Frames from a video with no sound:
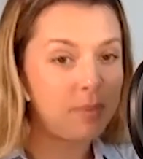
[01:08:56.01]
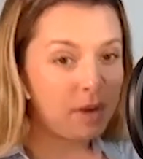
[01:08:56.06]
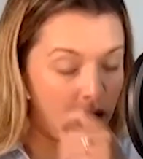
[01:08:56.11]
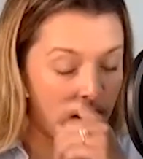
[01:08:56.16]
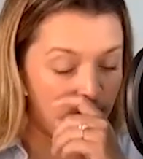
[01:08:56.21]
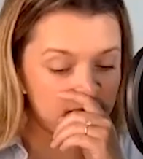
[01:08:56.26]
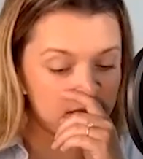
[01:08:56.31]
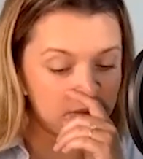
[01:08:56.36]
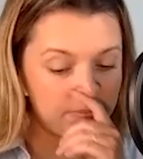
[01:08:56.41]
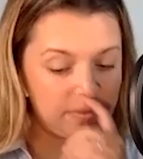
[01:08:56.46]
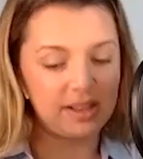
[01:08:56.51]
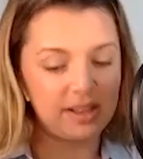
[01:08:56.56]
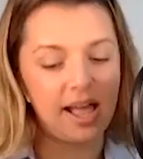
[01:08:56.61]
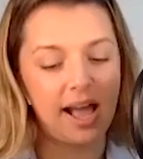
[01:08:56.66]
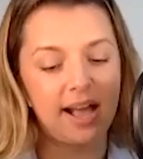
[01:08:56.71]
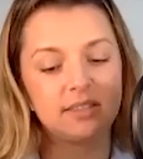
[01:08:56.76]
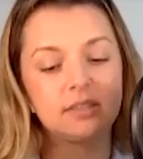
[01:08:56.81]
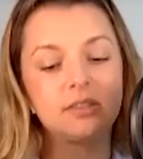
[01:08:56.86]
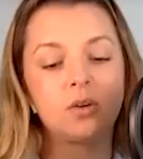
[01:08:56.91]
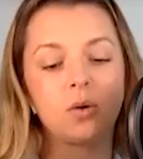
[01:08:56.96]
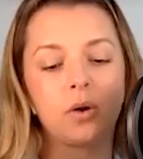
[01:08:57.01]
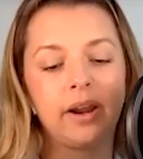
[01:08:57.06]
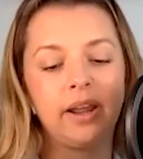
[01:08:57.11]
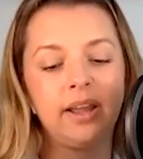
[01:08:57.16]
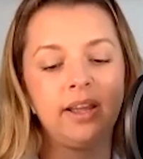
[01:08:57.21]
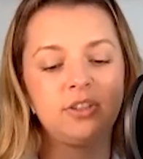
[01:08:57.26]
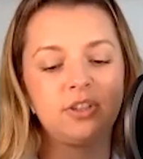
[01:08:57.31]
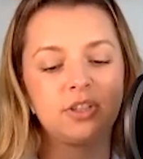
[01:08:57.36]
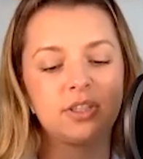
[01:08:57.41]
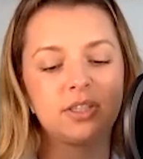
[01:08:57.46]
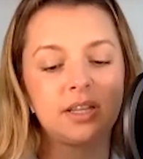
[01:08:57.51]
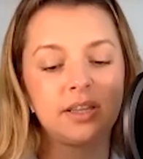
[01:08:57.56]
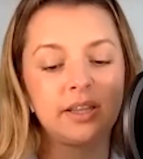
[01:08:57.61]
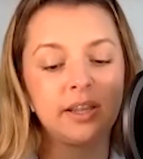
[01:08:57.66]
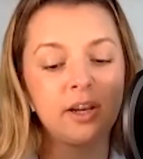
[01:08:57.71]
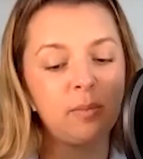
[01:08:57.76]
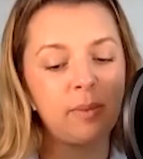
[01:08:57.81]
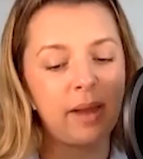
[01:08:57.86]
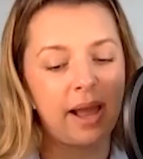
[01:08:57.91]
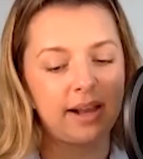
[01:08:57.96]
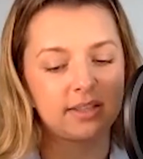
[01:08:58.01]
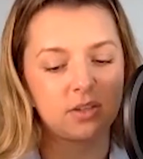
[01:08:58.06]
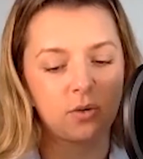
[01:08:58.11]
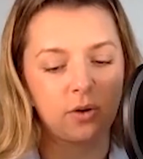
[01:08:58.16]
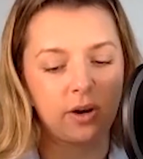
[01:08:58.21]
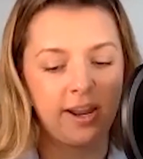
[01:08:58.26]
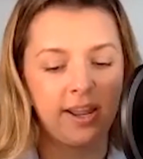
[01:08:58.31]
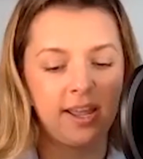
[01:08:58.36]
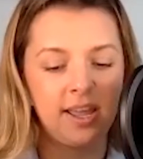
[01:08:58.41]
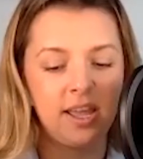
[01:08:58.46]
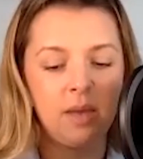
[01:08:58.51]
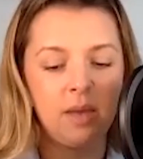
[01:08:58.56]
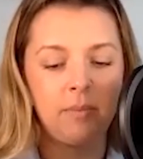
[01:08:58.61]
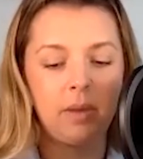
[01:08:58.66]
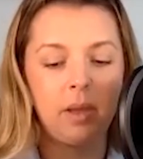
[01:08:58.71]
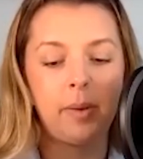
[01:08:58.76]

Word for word: But on to my last story, just a little backstory.